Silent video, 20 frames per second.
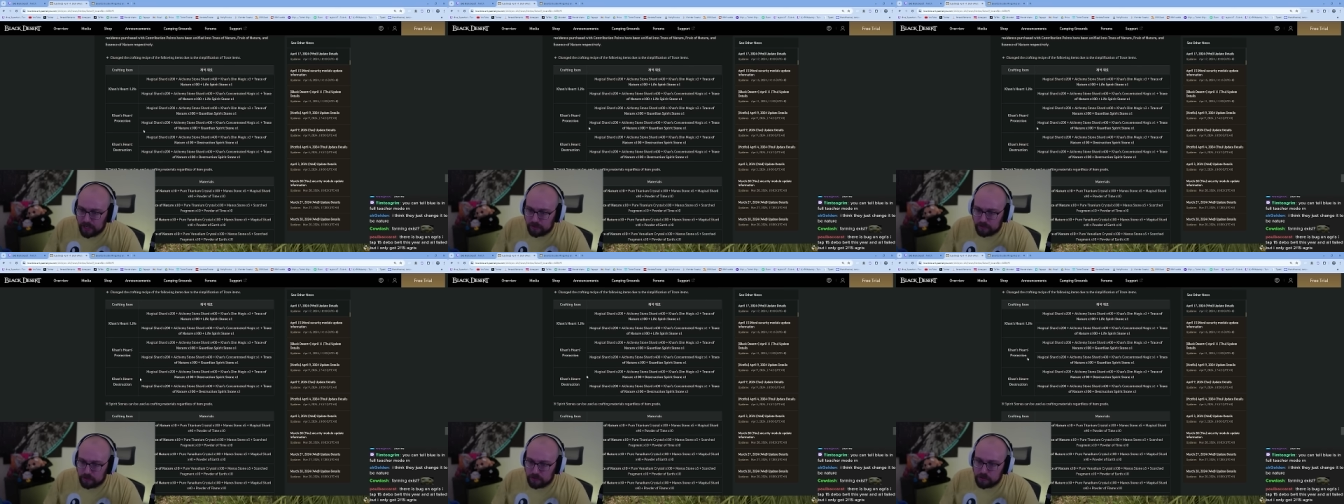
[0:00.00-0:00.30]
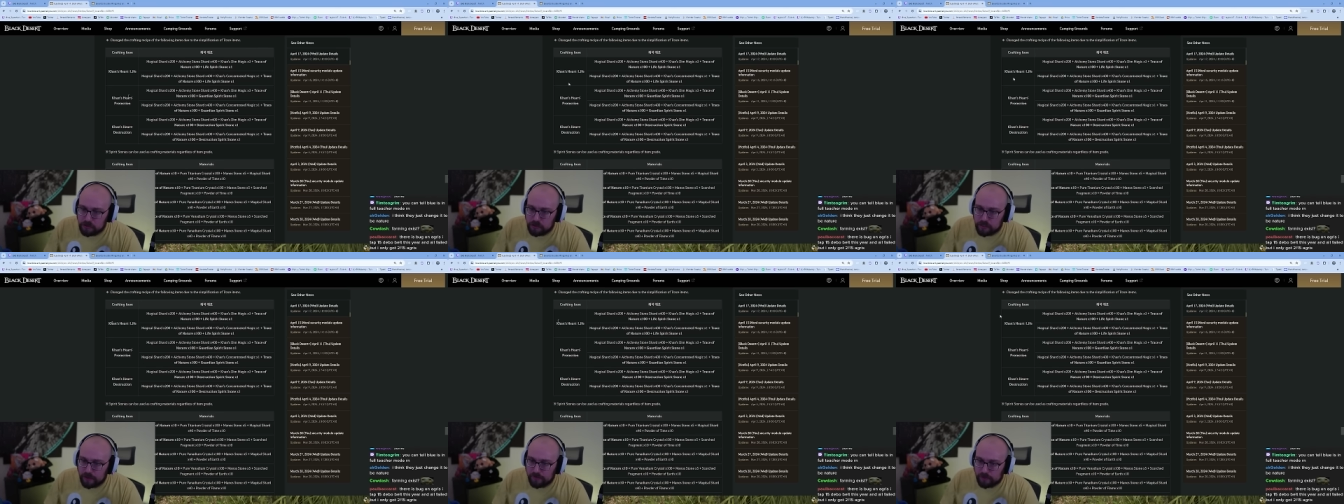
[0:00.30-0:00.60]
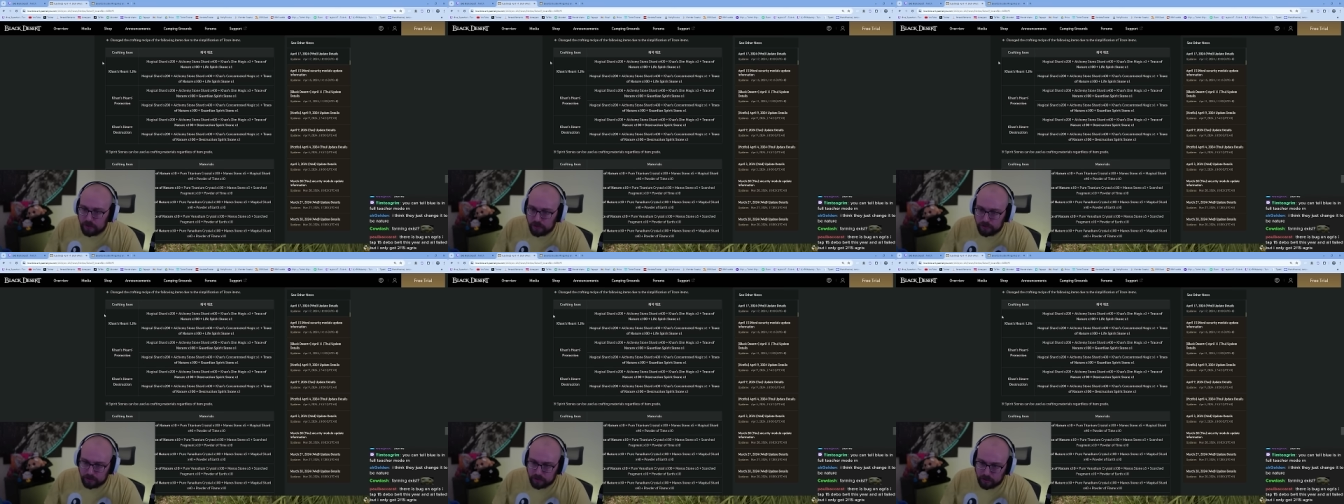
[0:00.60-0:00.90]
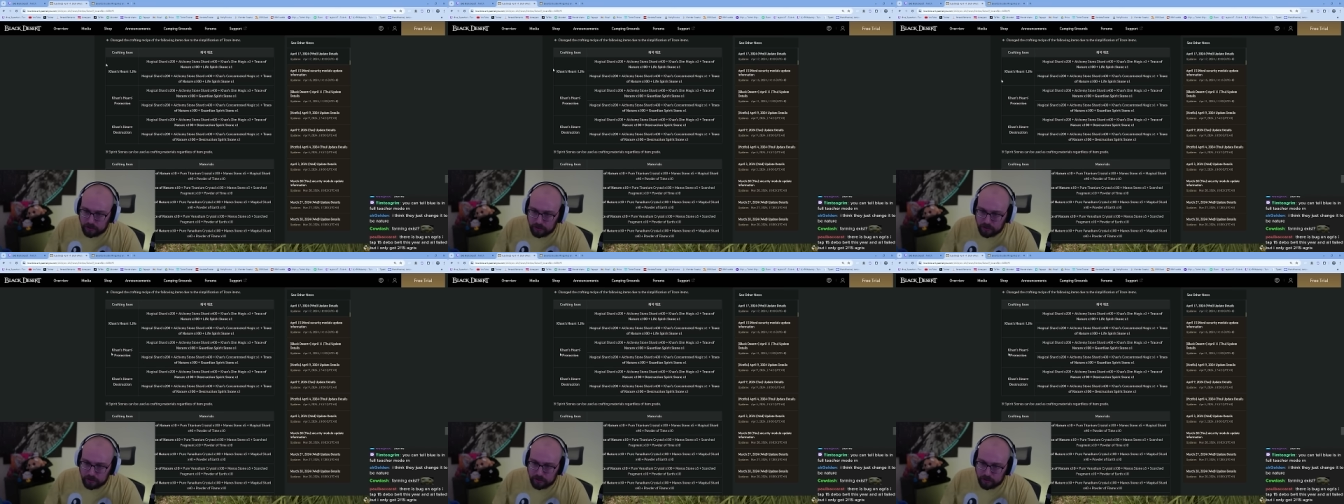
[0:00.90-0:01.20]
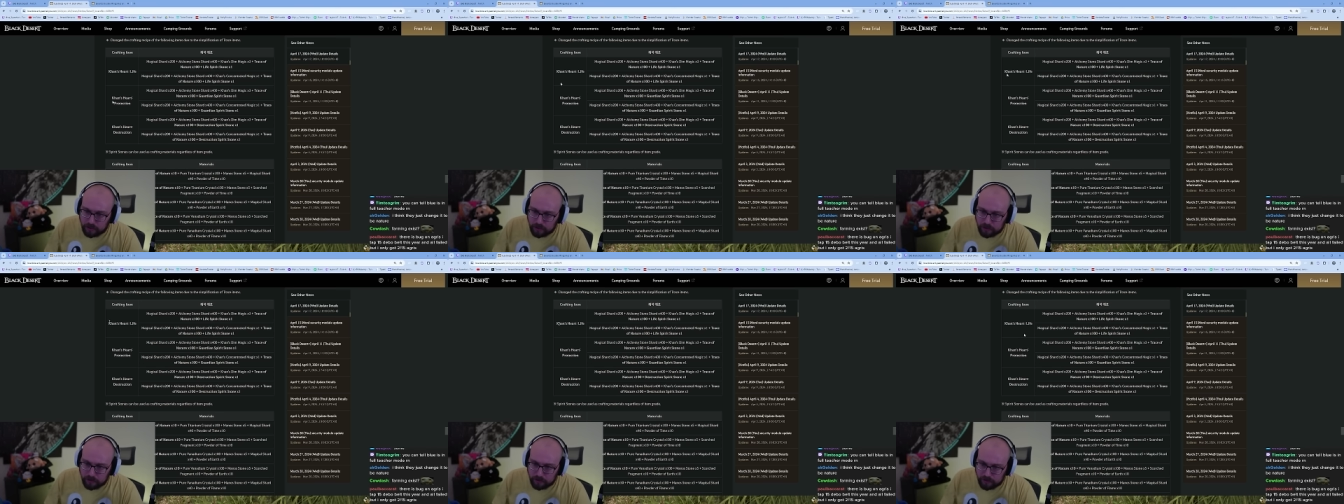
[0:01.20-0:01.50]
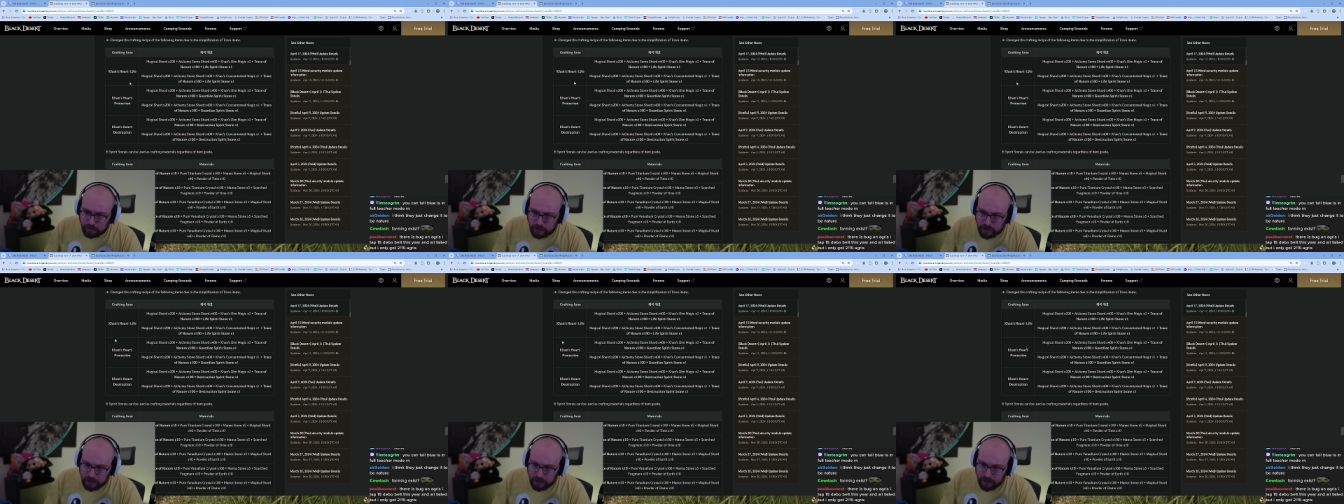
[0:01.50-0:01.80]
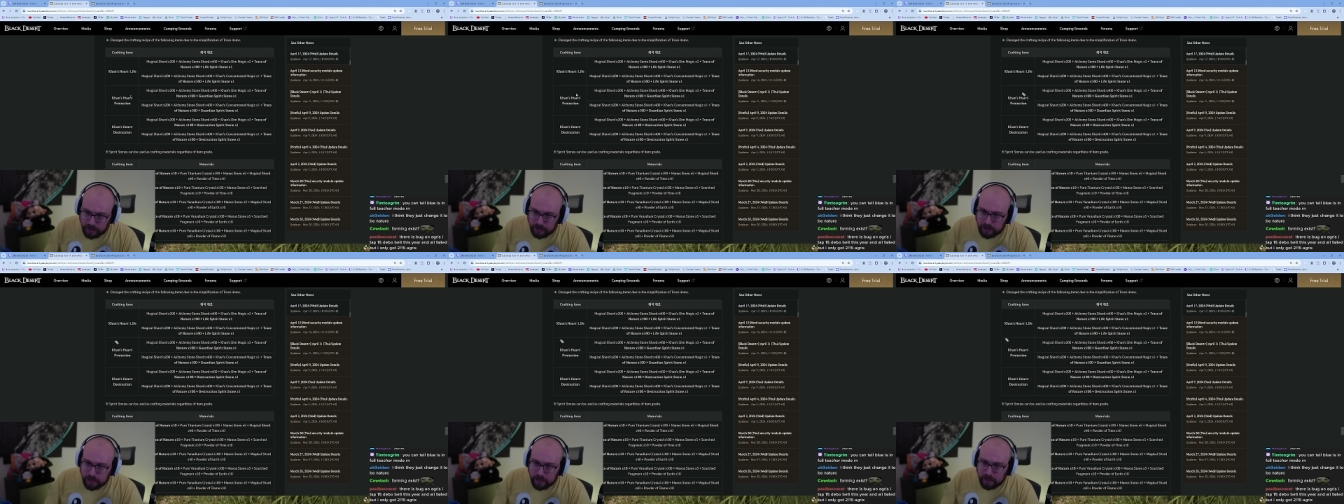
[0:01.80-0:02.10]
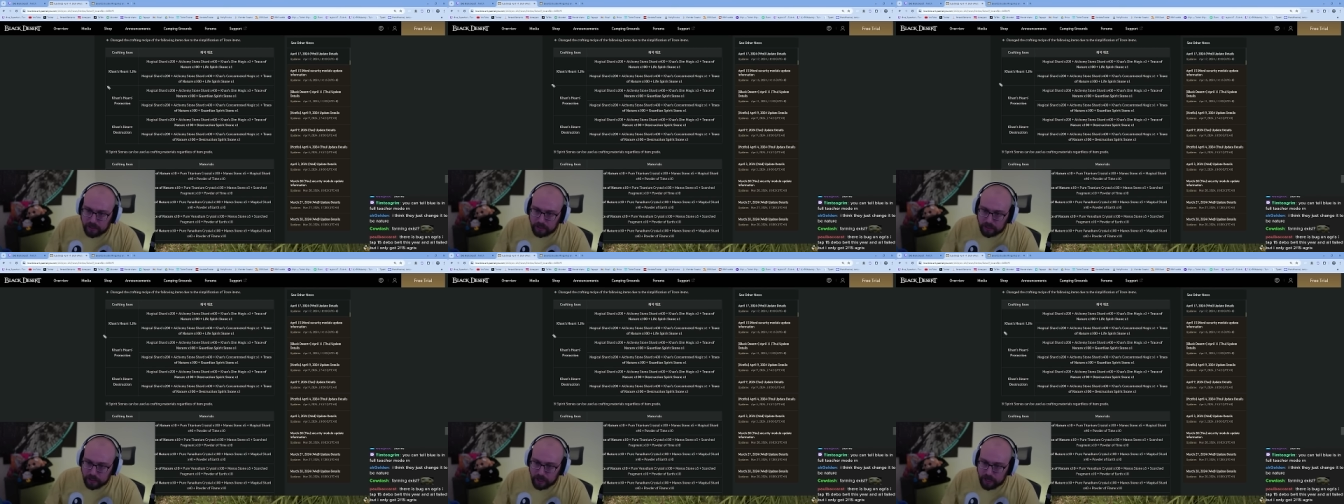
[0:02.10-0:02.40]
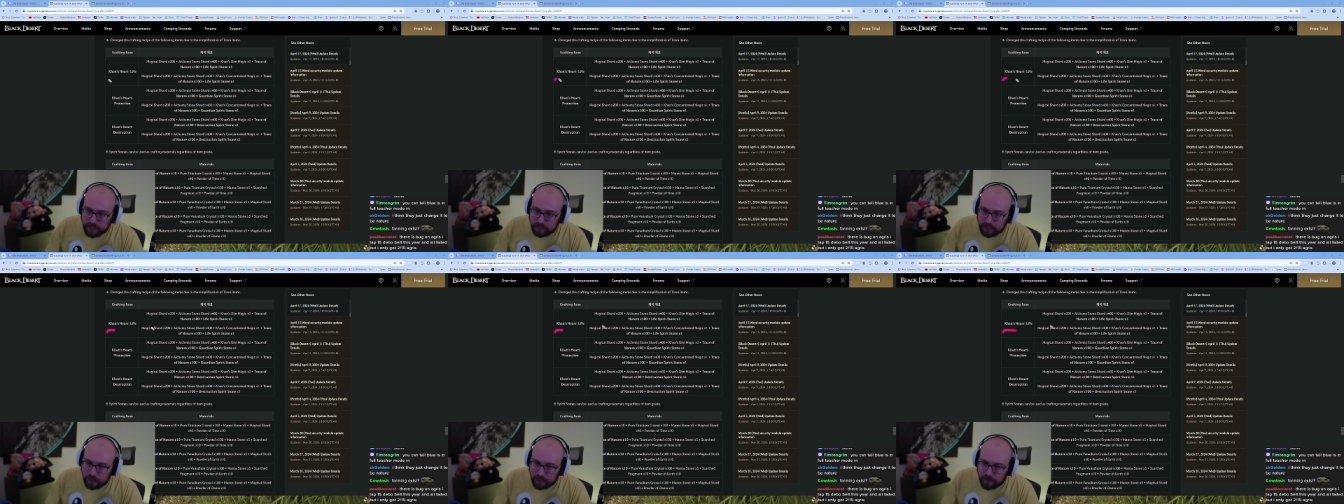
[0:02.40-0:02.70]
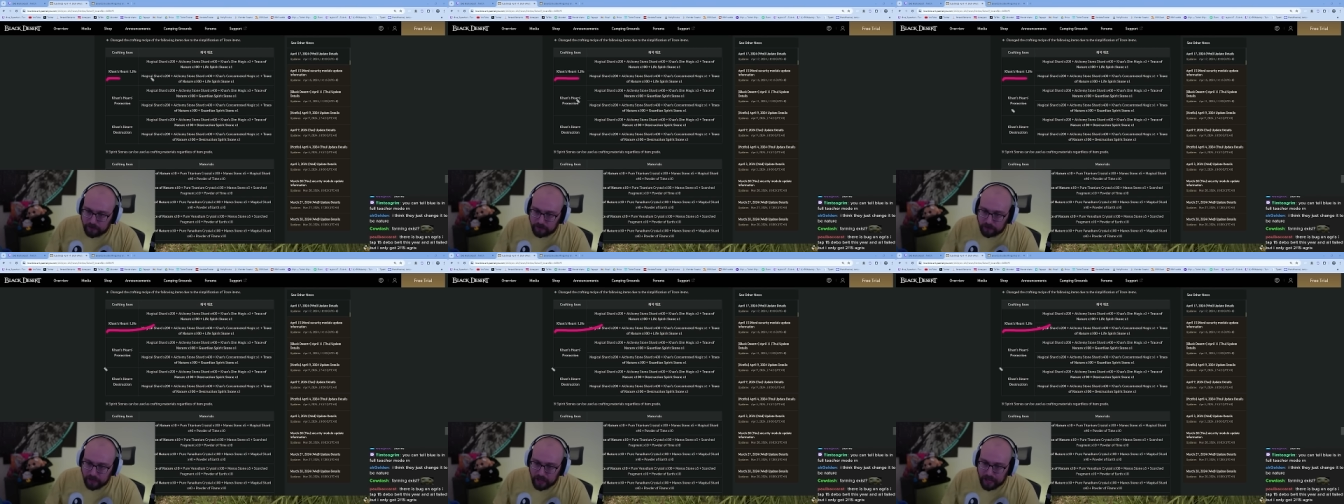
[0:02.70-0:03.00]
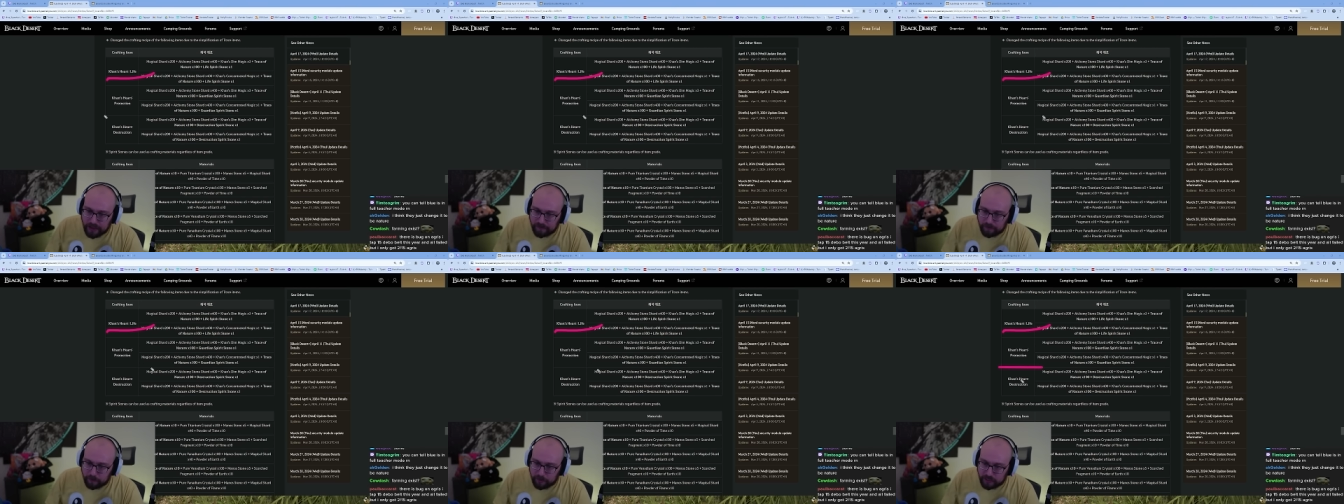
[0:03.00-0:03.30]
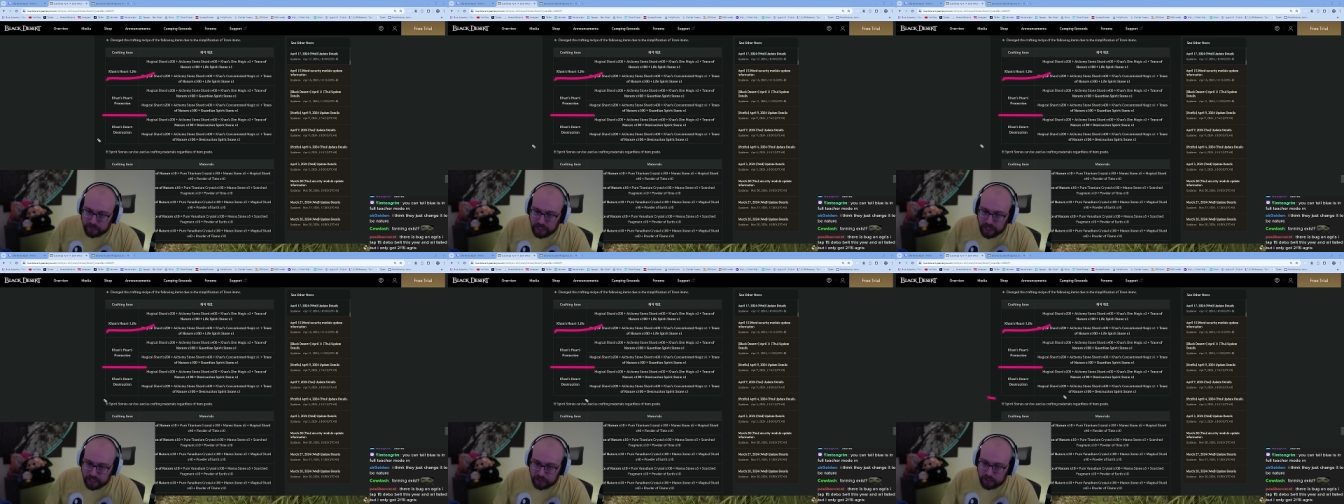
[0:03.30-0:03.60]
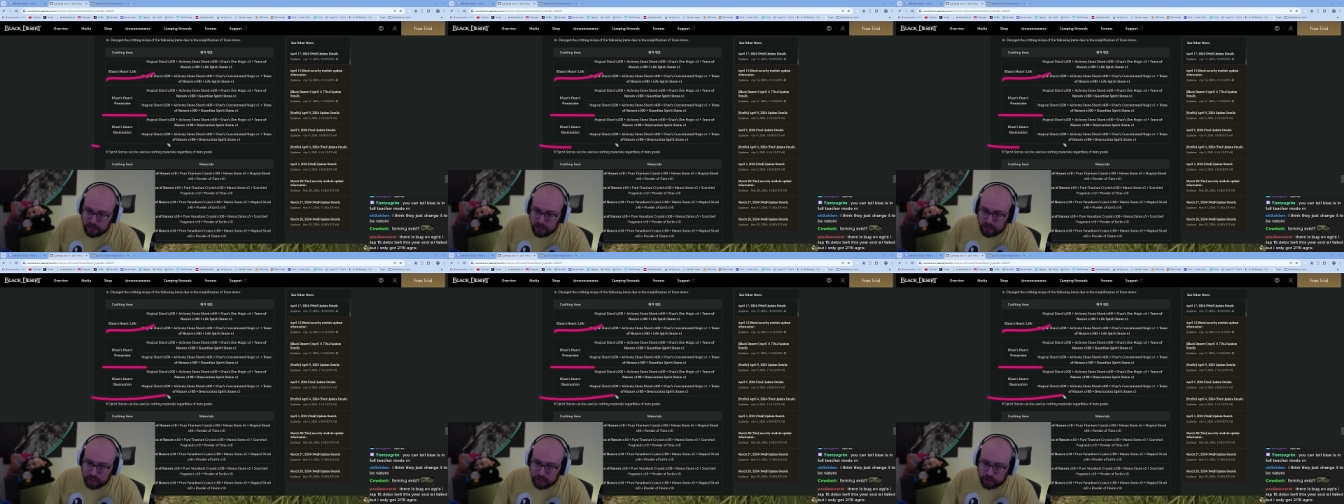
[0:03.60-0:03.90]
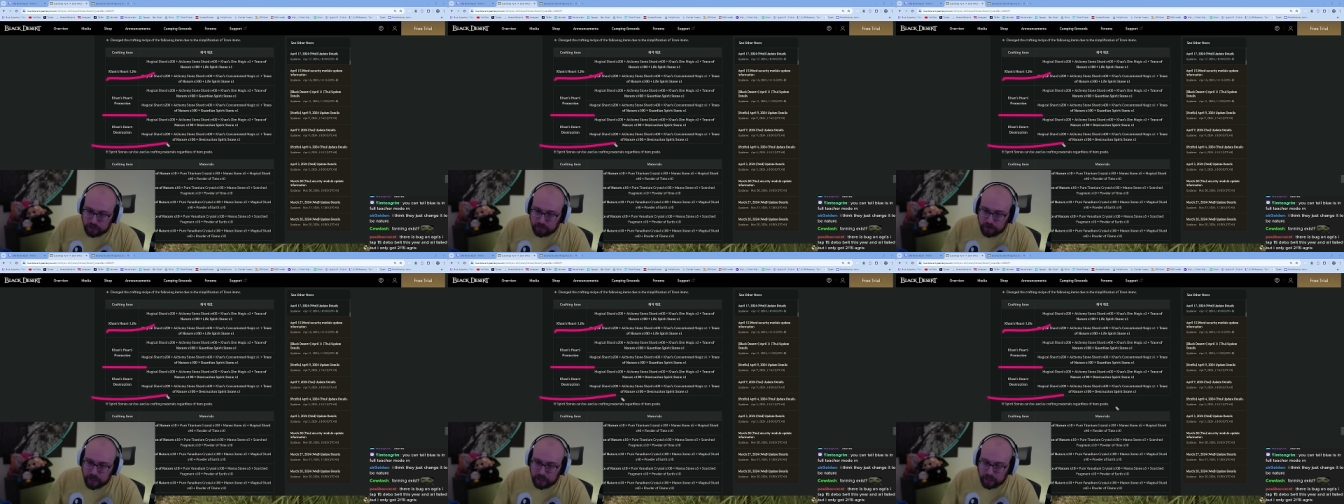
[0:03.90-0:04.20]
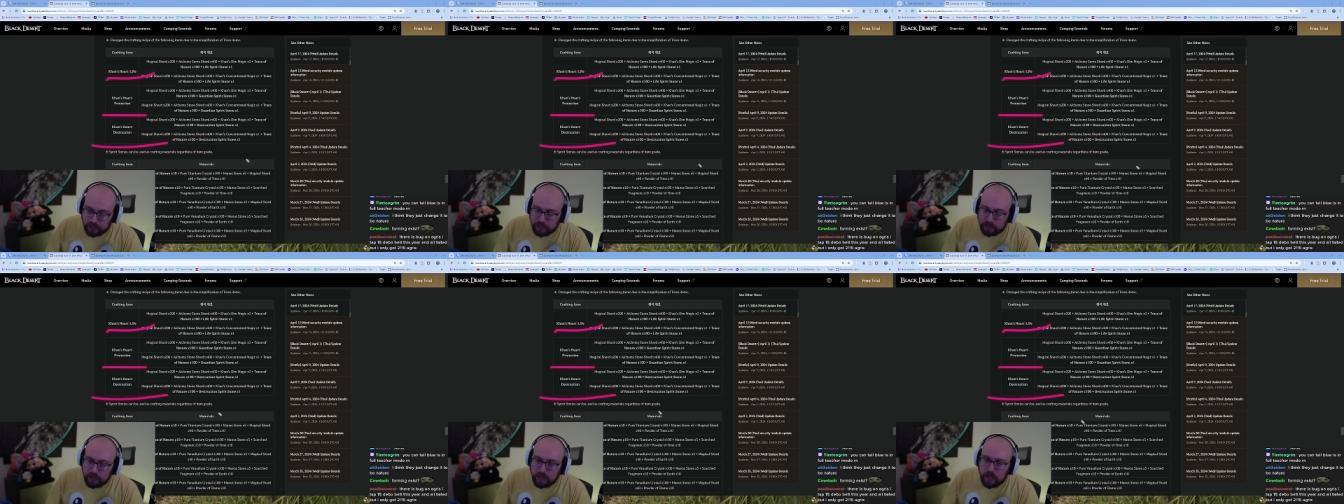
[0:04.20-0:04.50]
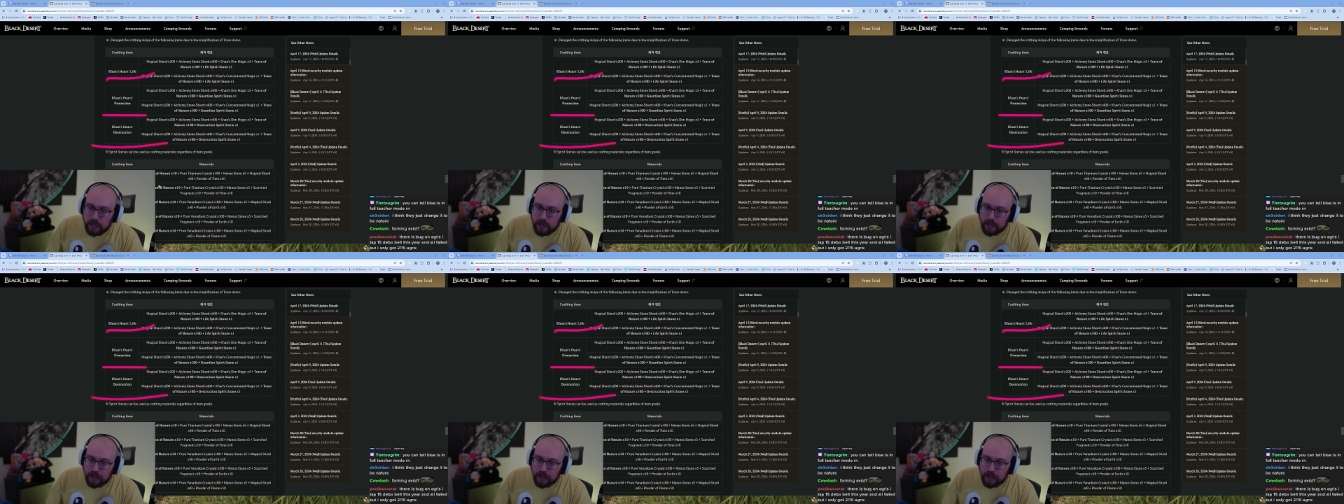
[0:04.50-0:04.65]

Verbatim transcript: and stuff. Yeah, so the, the uh, Khan's Heart of Life, Protection, and Destruction.